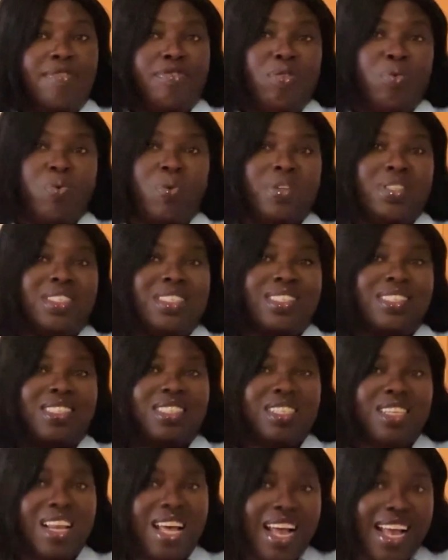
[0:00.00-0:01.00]
if you want a
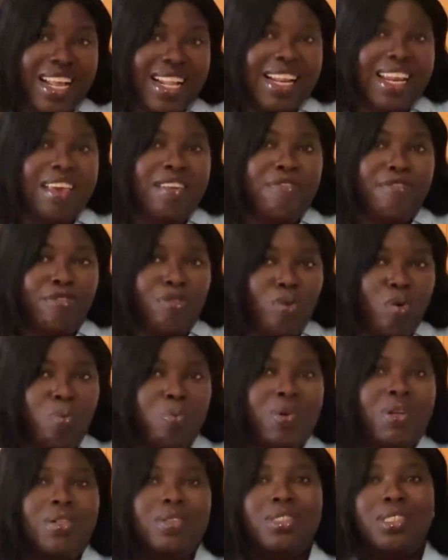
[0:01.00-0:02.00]
slightly
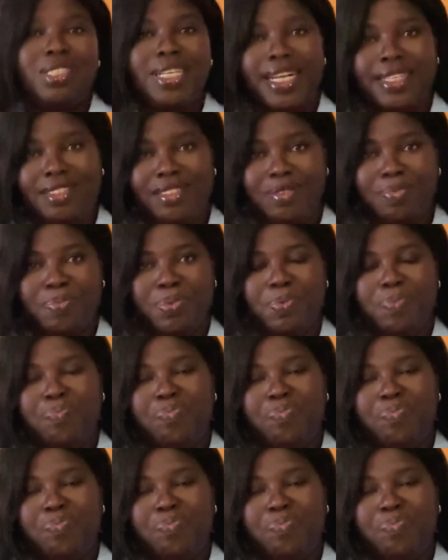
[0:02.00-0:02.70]
formal setup.